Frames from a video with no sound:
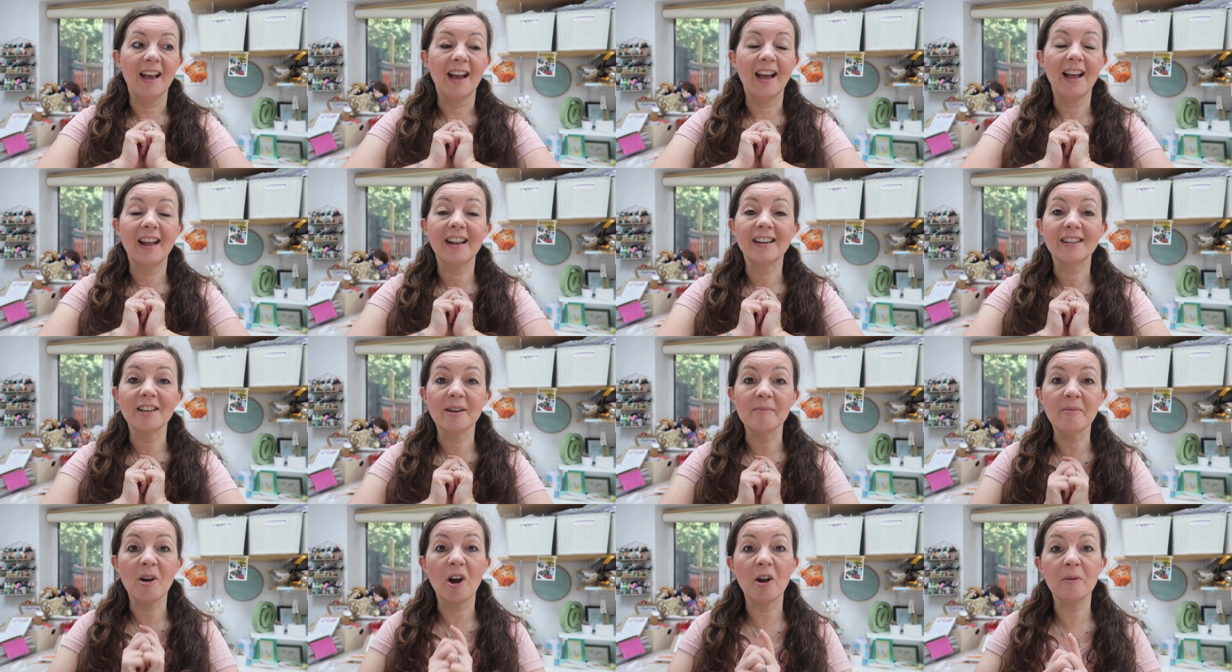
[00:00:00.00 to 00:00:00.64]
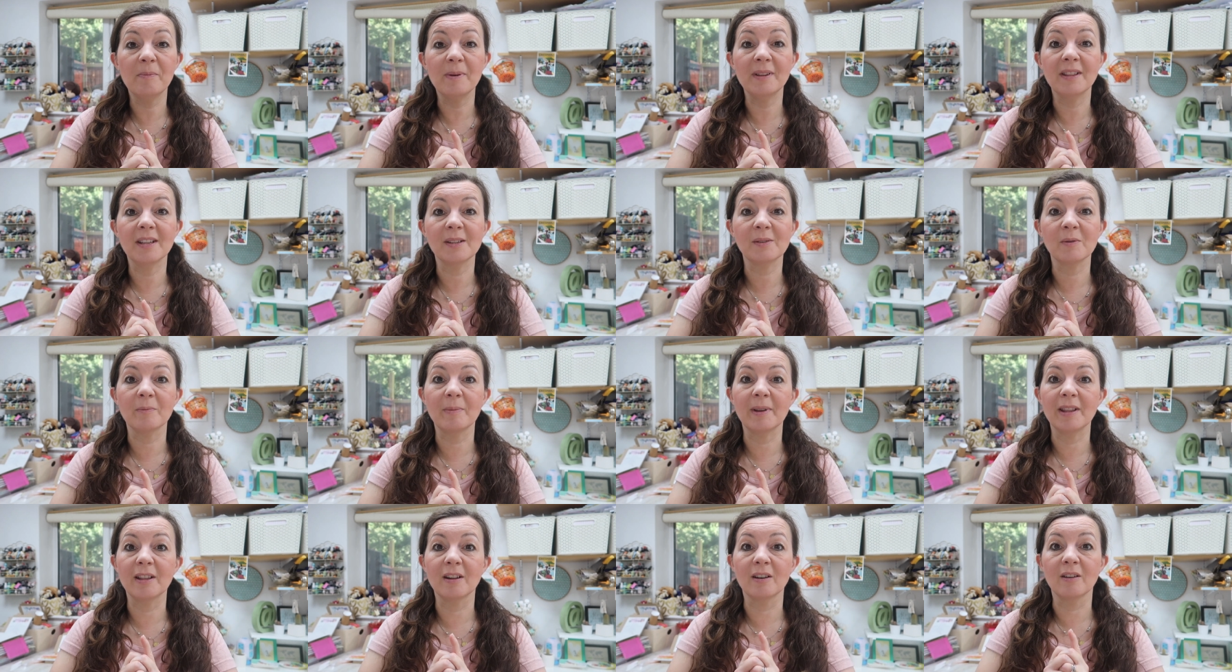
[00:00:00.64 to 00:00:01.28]
And I'm hoping this
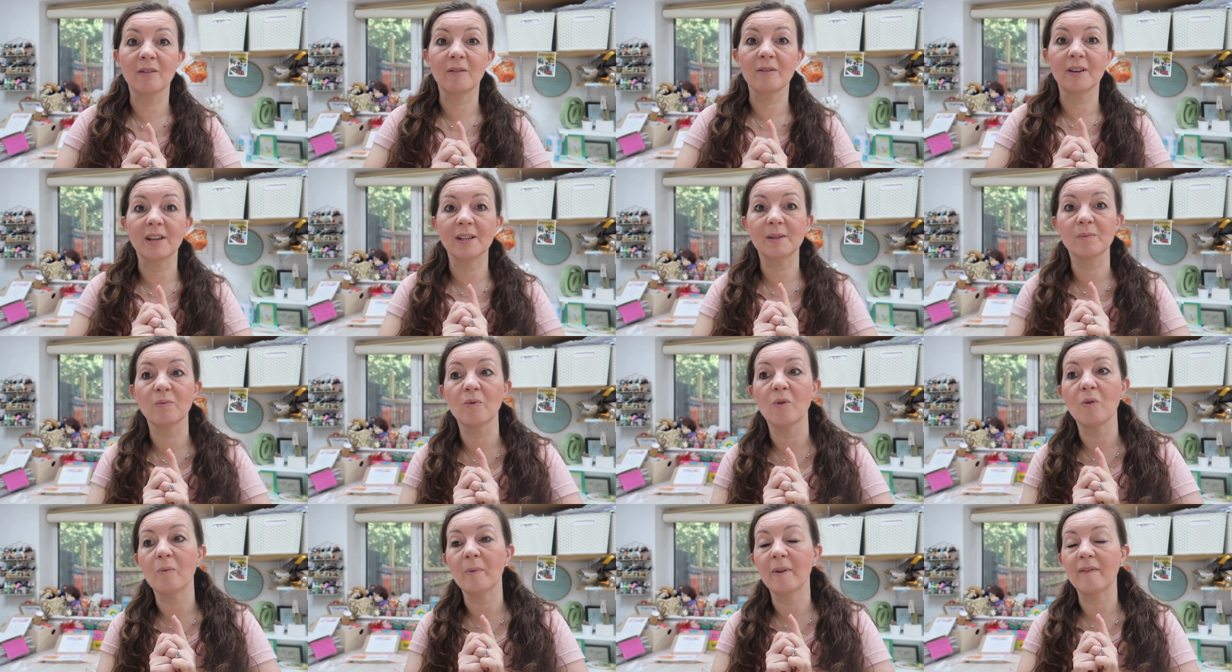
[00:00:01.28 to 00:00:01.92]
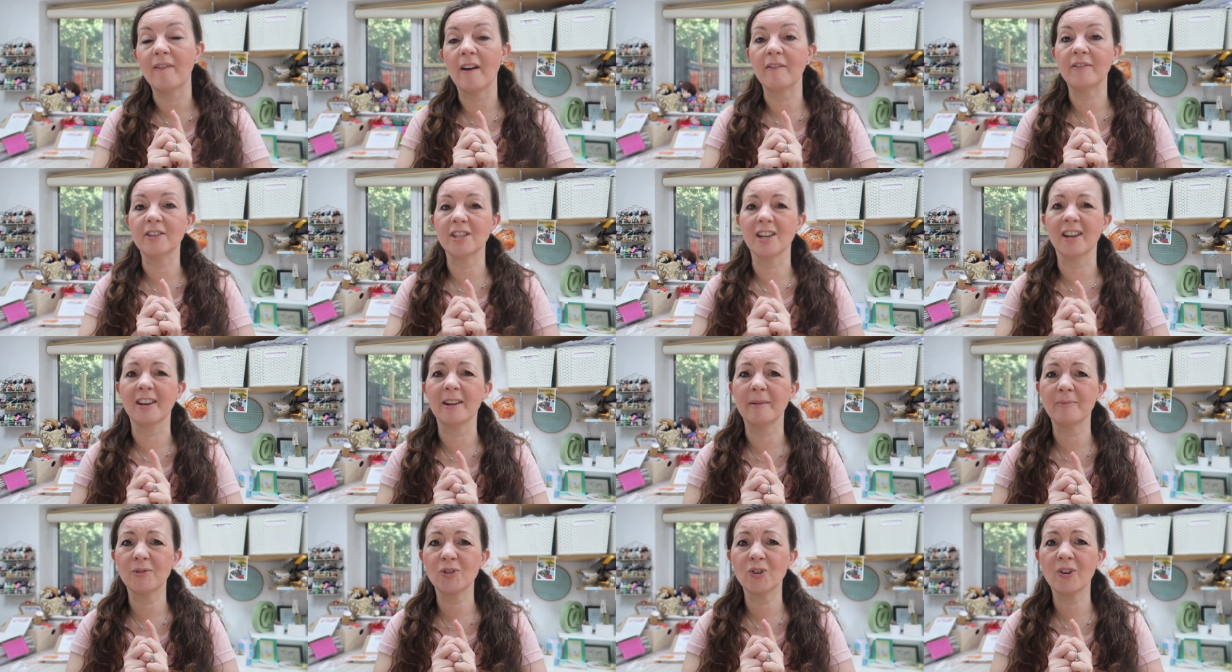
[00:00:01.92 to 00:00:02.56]
will be the longest walk we've ever
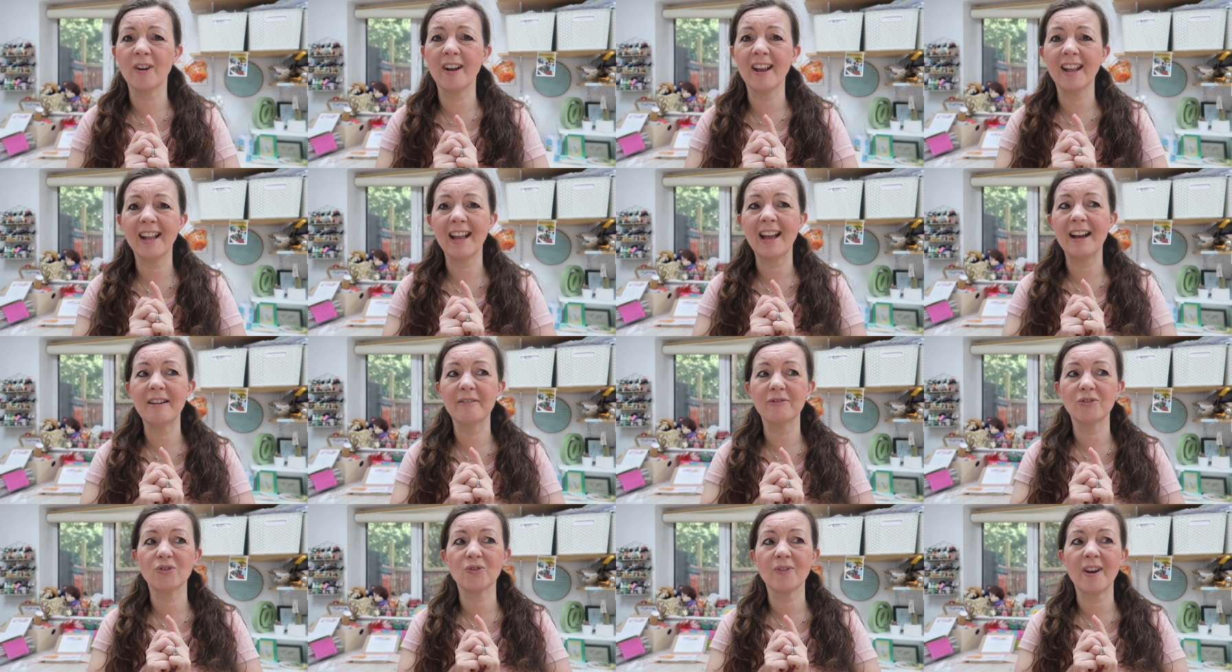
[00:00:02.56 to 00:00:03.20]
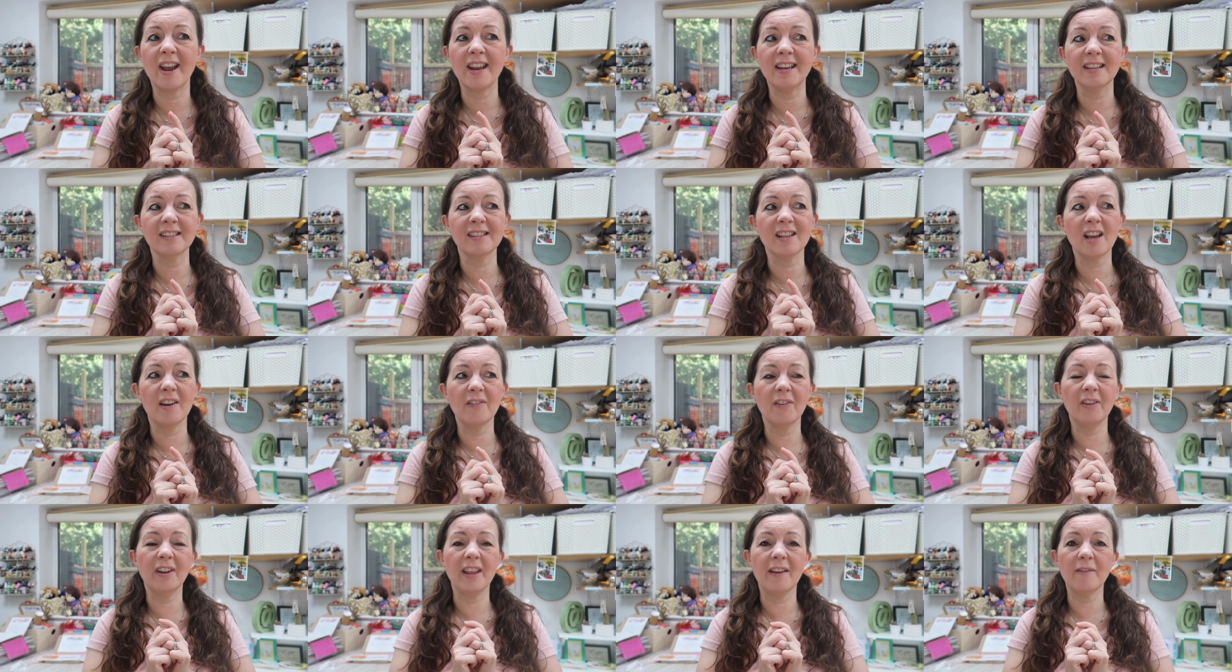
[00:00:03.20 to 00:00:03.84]
done. I'm trying out trainers
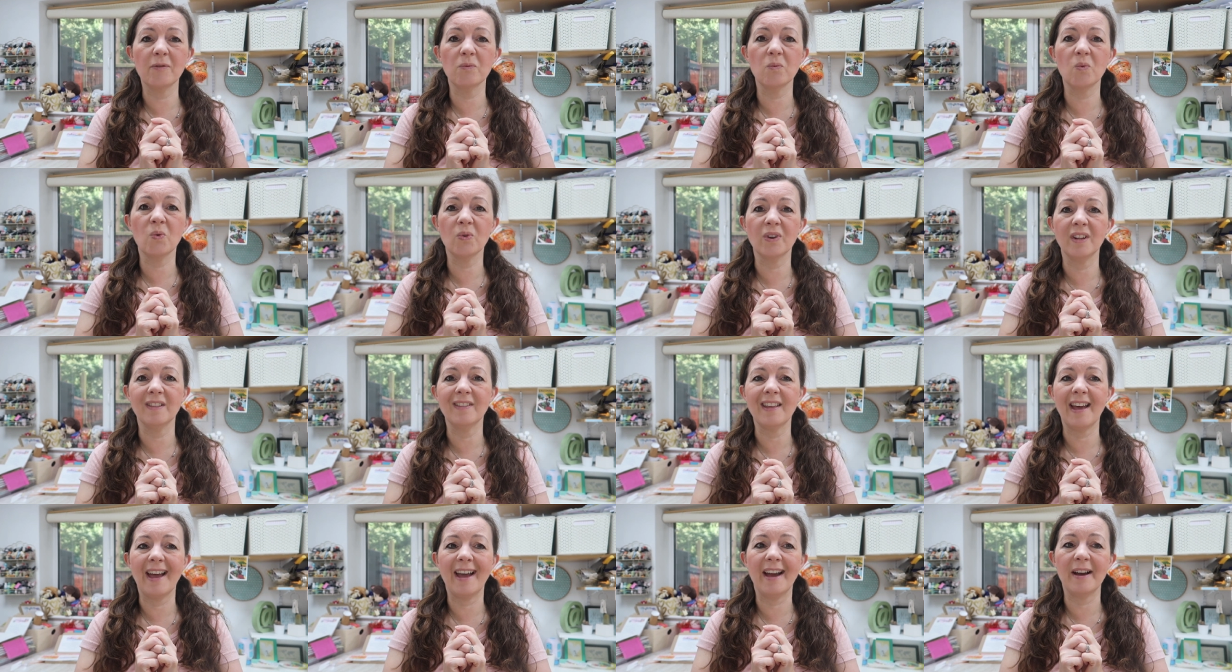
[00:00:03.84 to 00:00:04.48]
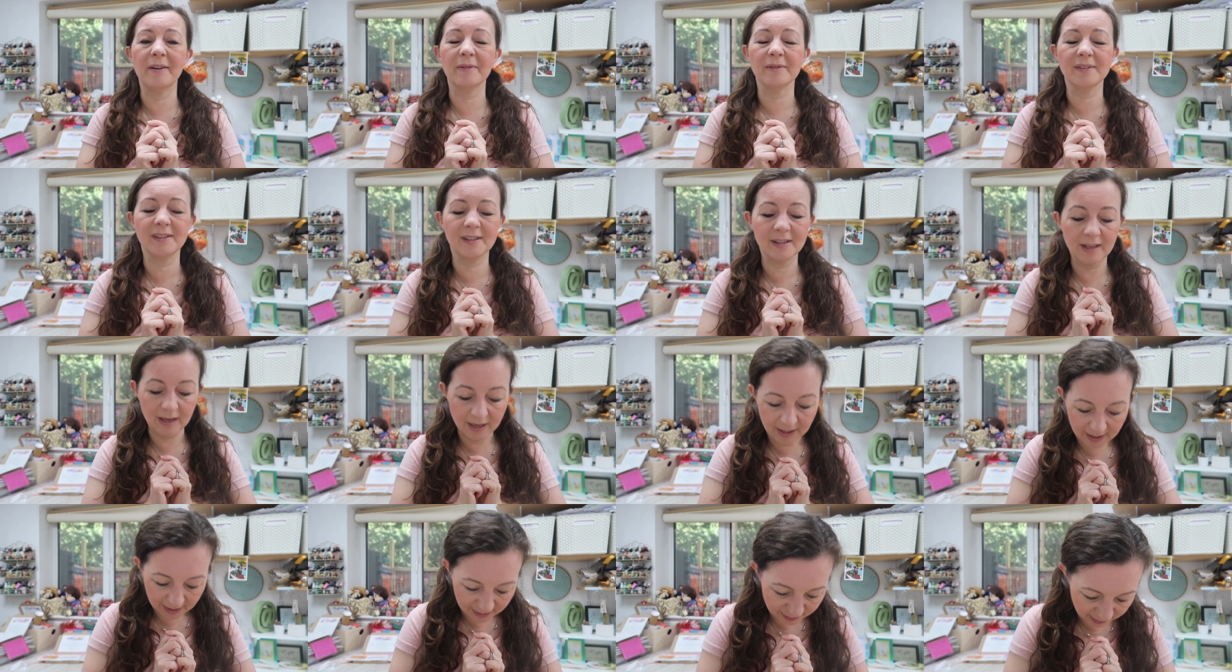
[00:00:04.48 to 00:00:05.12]
that I've only ever worn in the house,
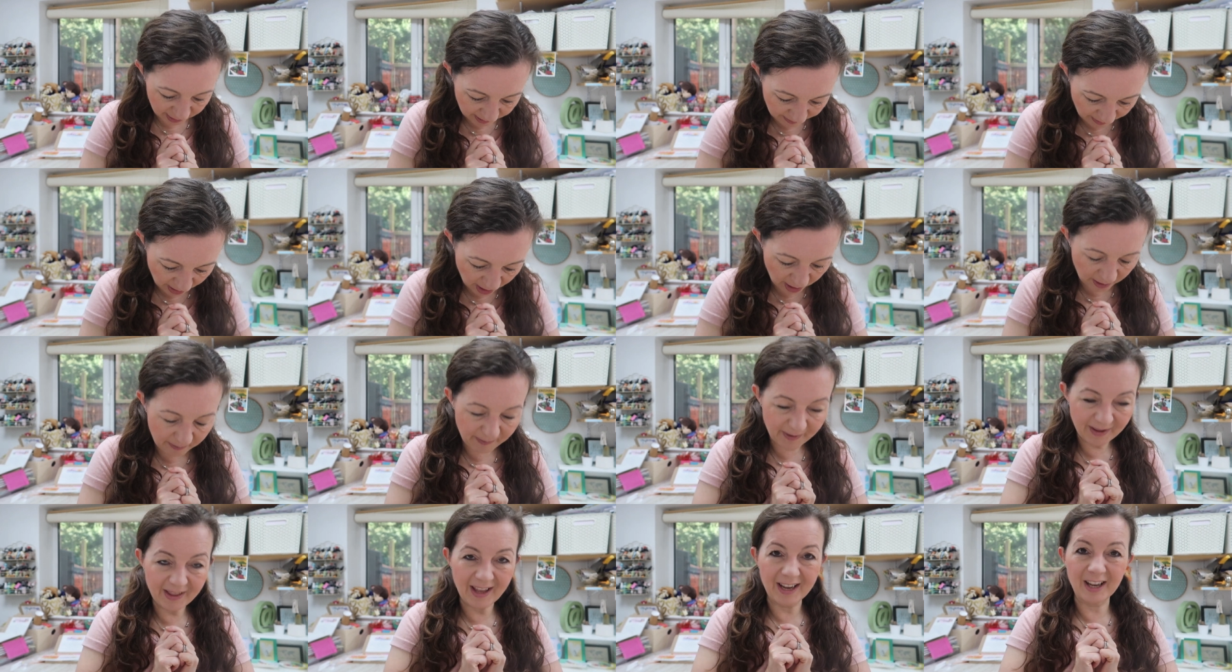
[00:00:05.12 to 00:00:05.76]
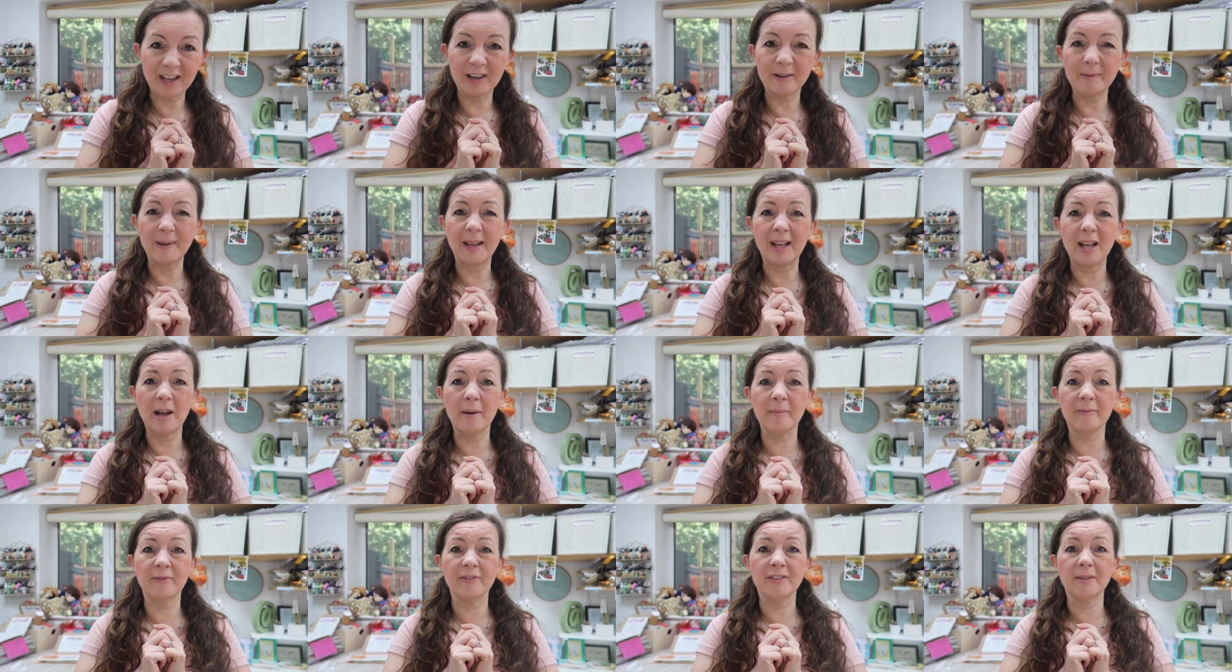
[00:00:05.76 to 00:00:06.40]
so I'm hoping they're going to be
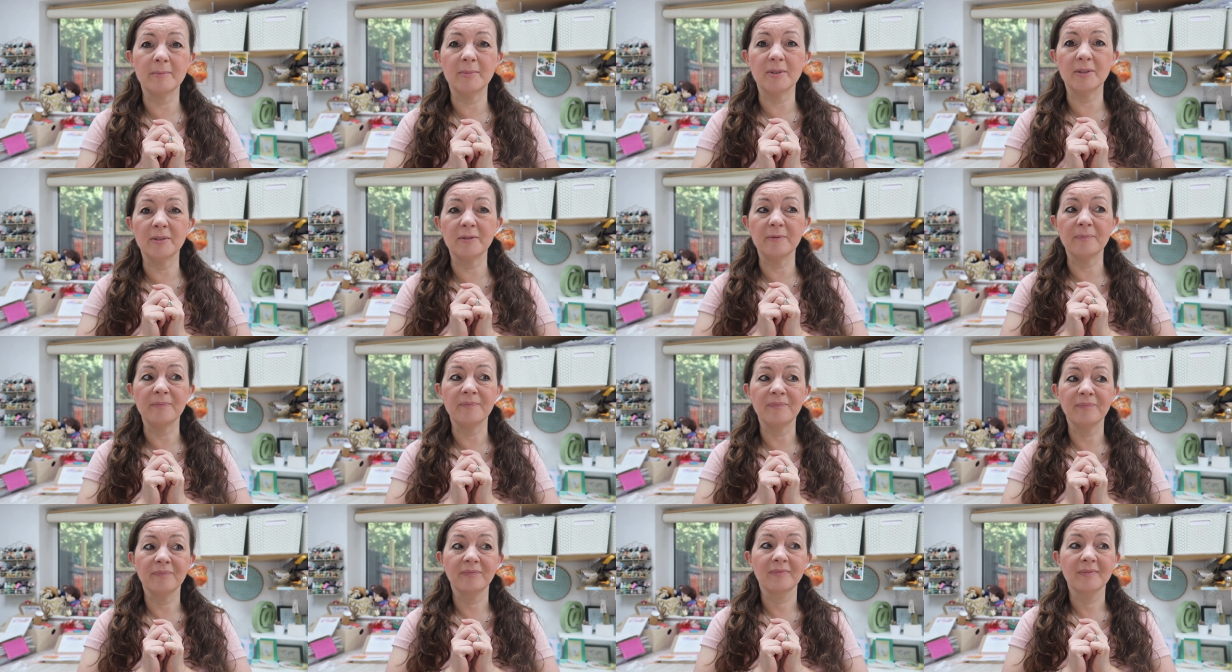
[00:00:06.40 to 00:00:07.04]
comfortable.